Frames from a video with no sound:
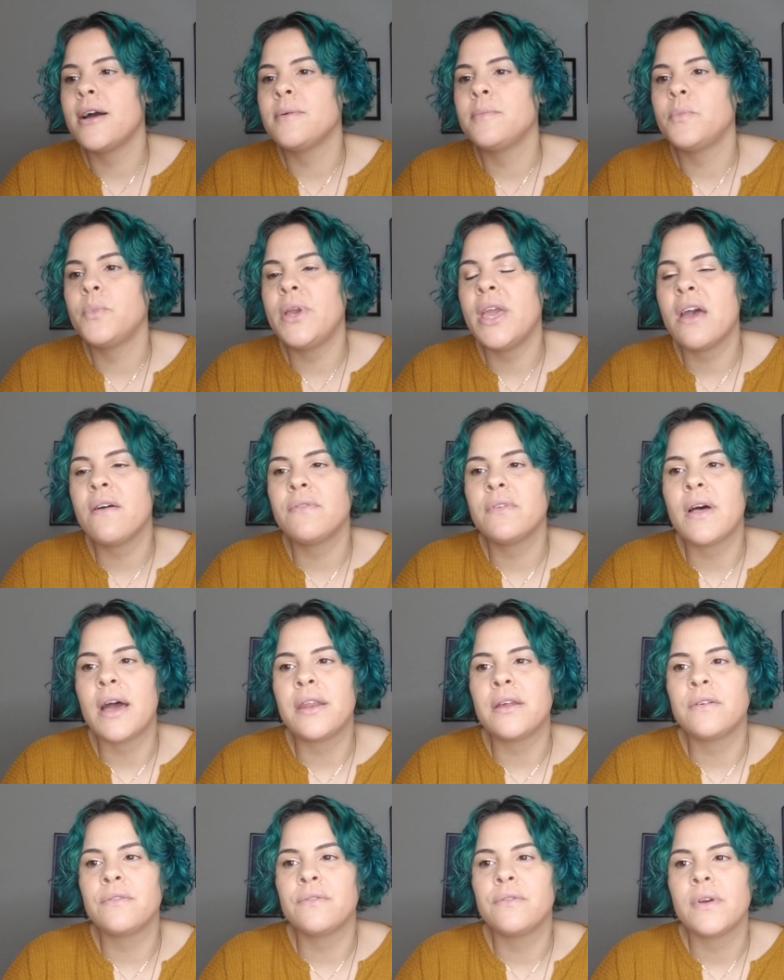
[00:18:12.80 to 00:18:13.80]
We have a lot
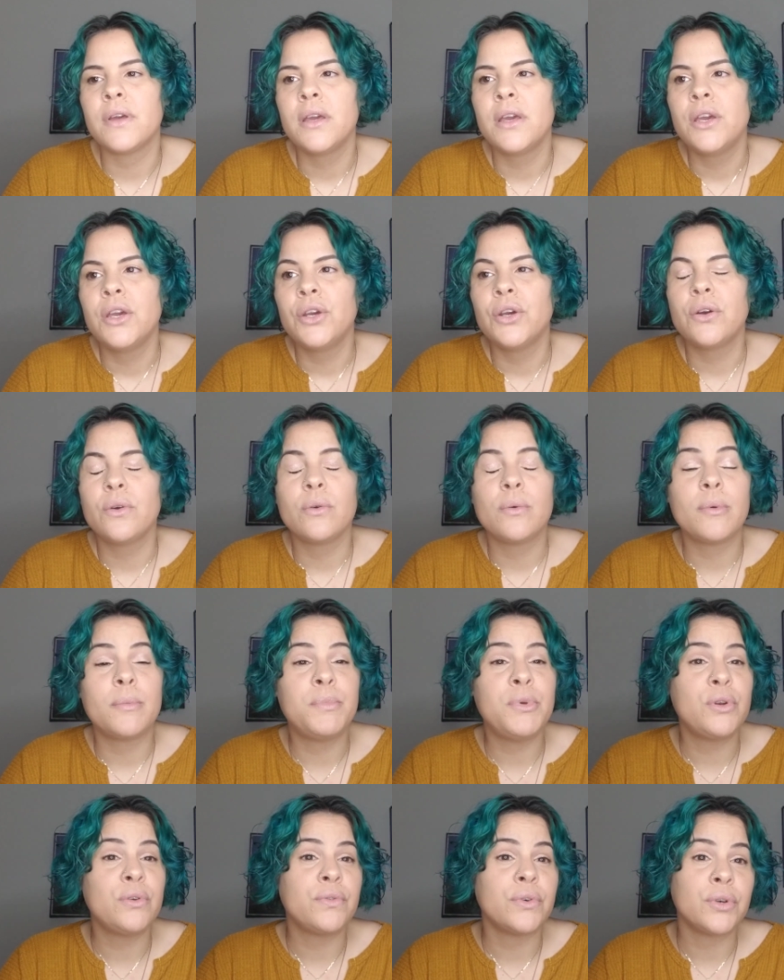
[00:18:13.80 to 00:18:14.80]
of
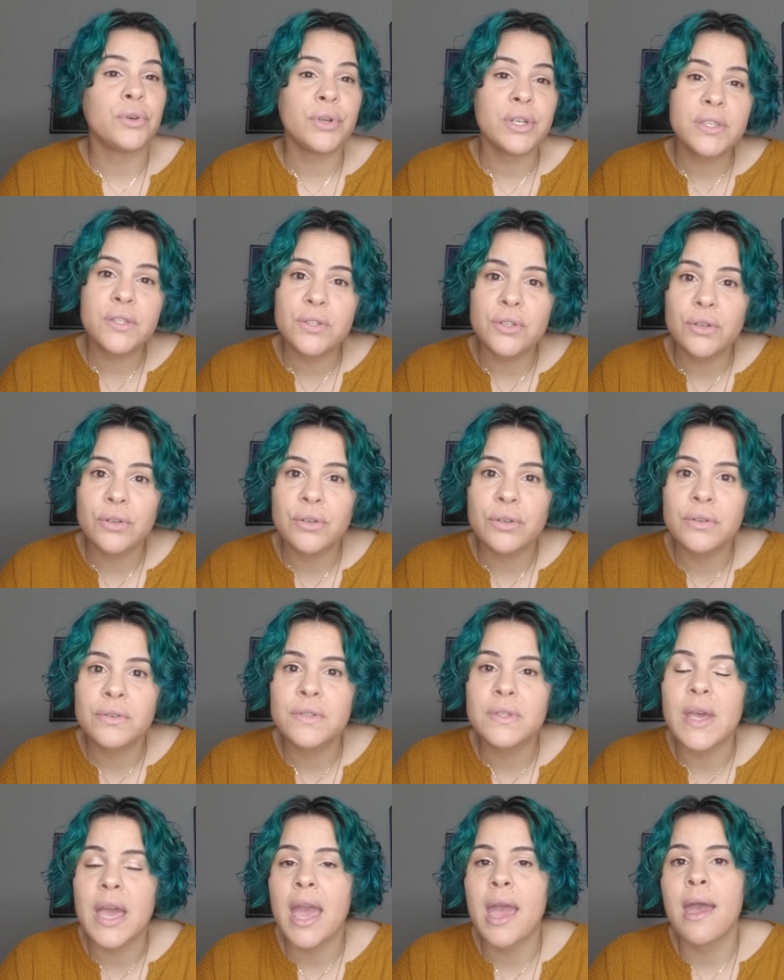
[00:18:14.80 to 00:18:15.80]
beautiful crystals
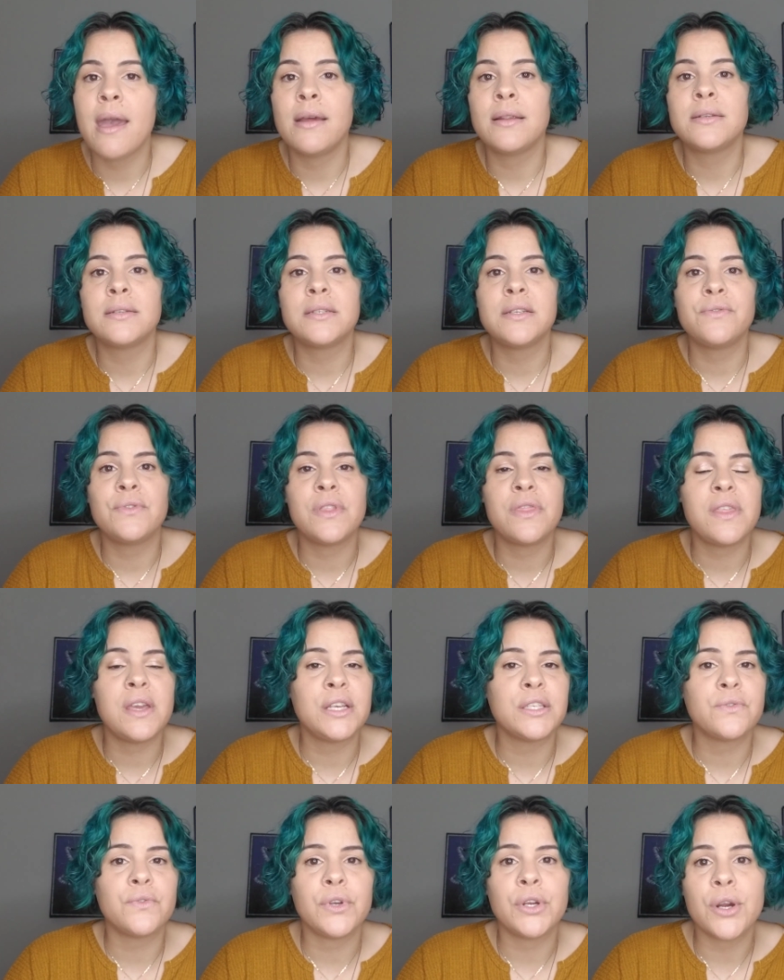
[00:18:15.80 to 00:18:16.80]
and different
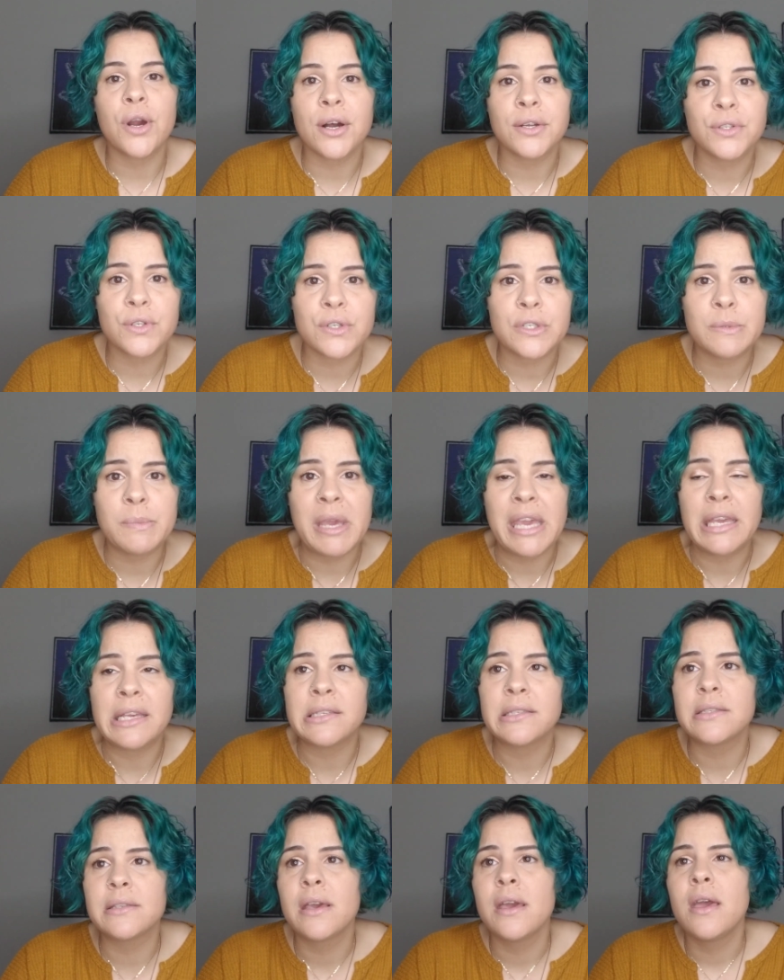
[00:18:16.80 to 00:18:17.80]
things for your altar
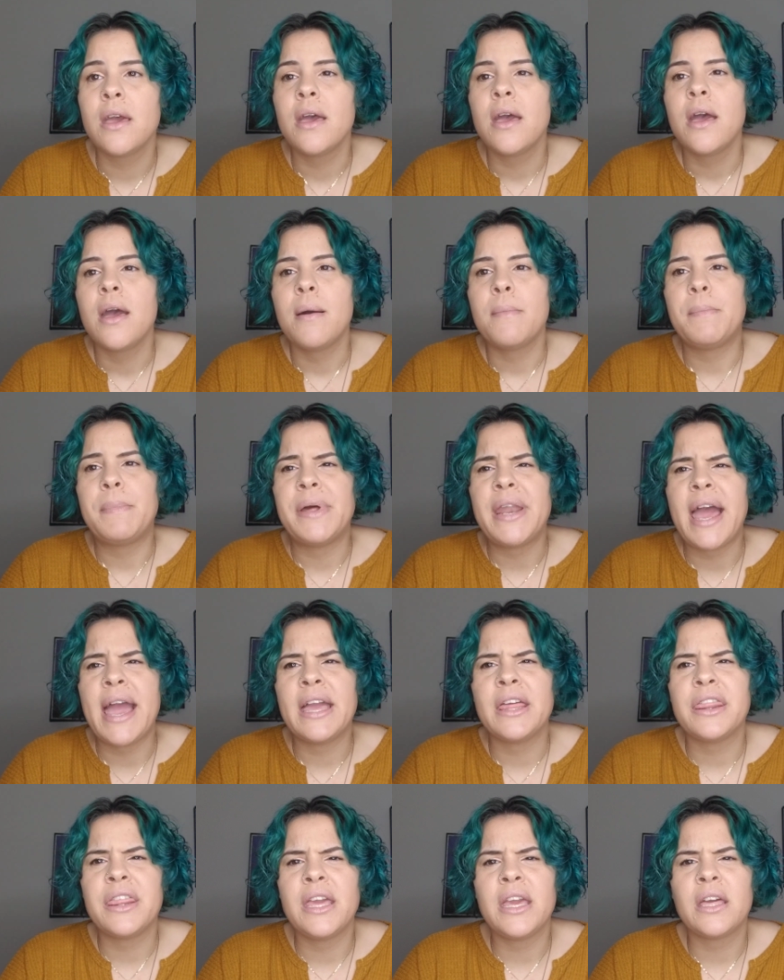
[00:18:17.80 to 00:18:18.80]
space. But I
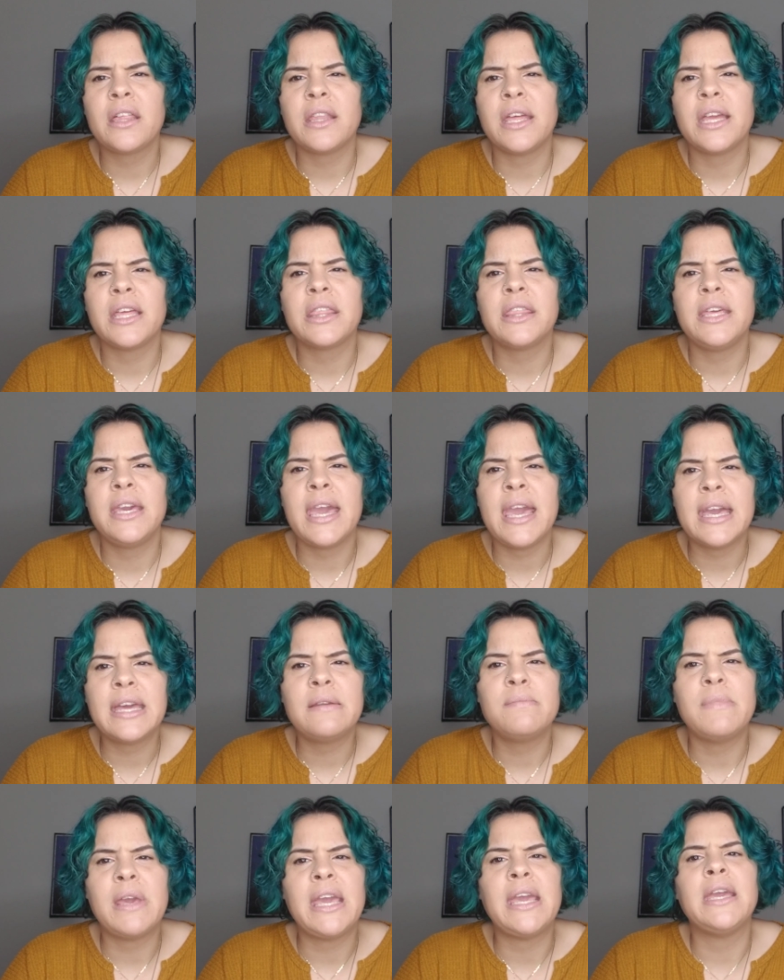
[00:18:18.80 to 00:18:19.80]
think like the
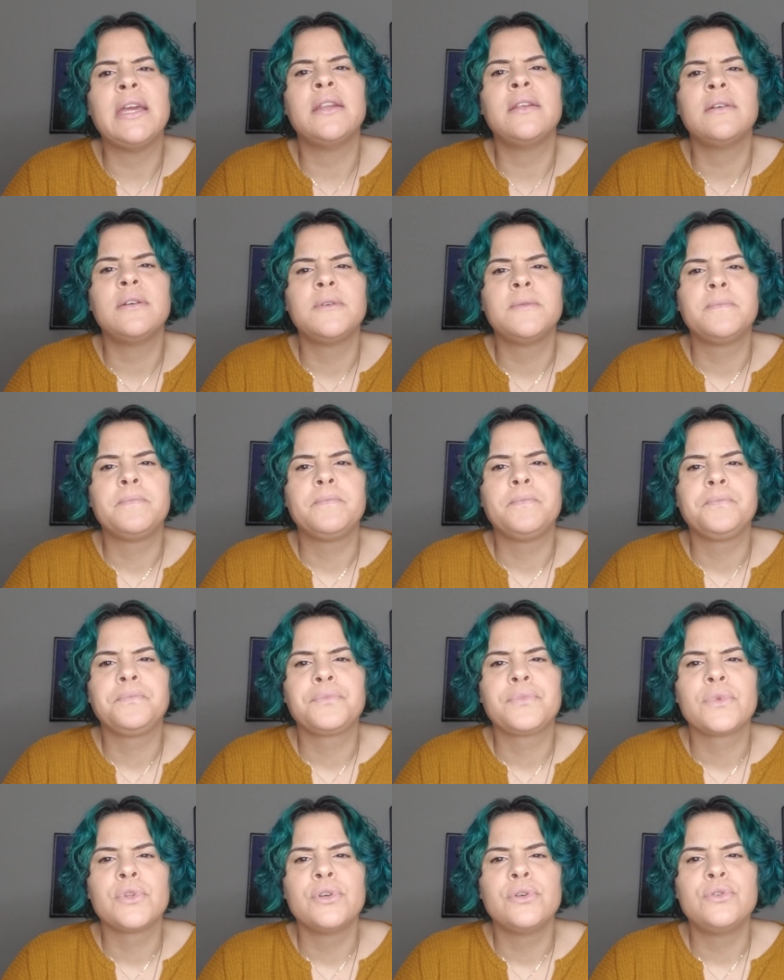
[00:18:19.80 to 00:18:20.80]
handmade
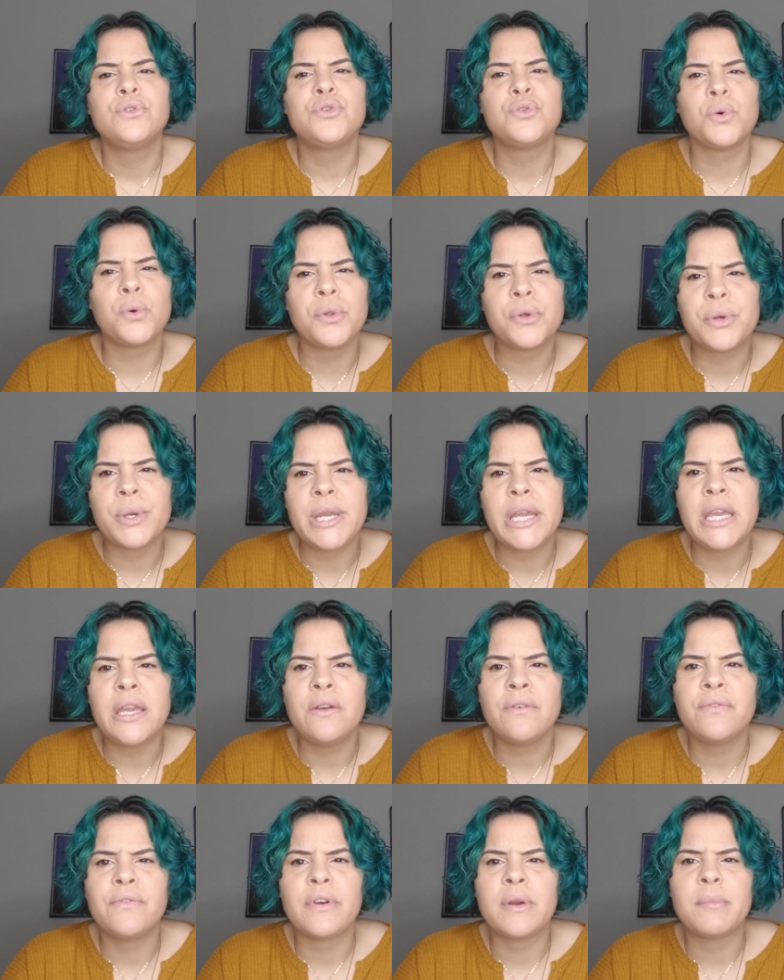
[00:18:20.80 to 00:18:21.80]
jewelry
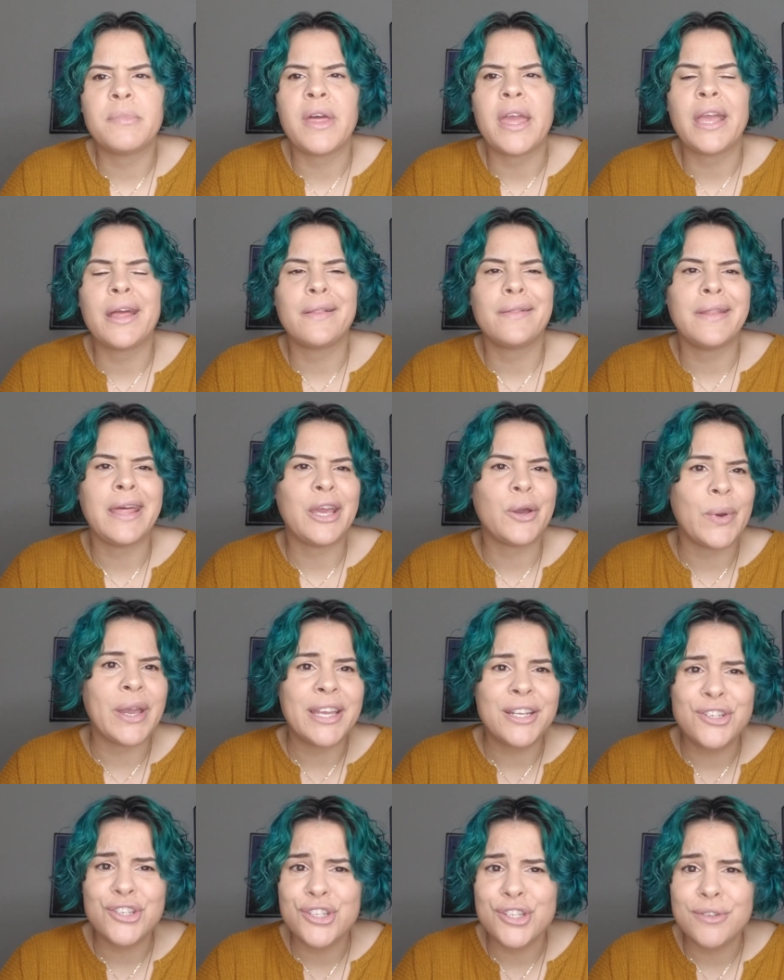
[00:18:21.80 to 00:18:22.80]
from like Lake
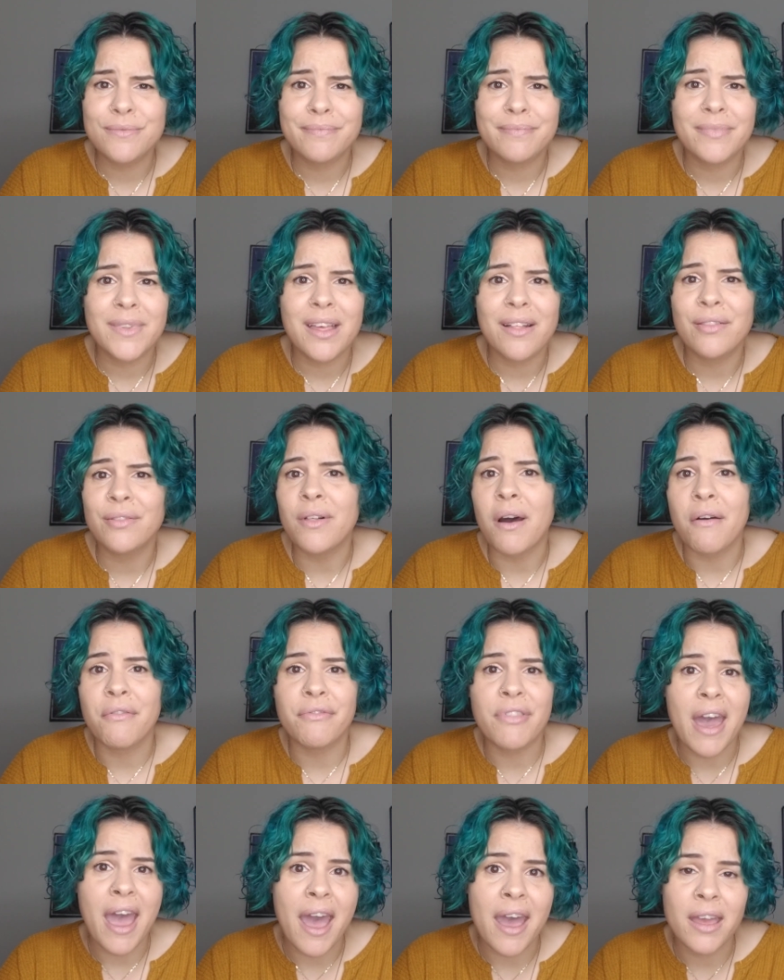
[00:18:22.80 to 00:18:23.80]
Witch, love
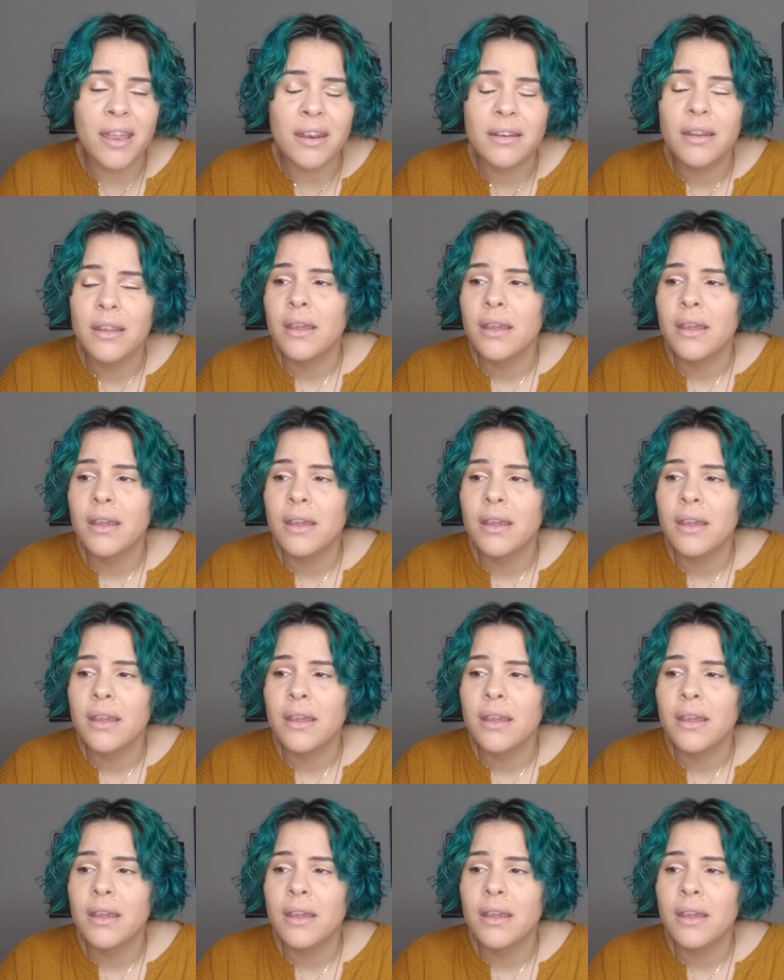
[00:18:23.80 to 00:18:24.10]
that.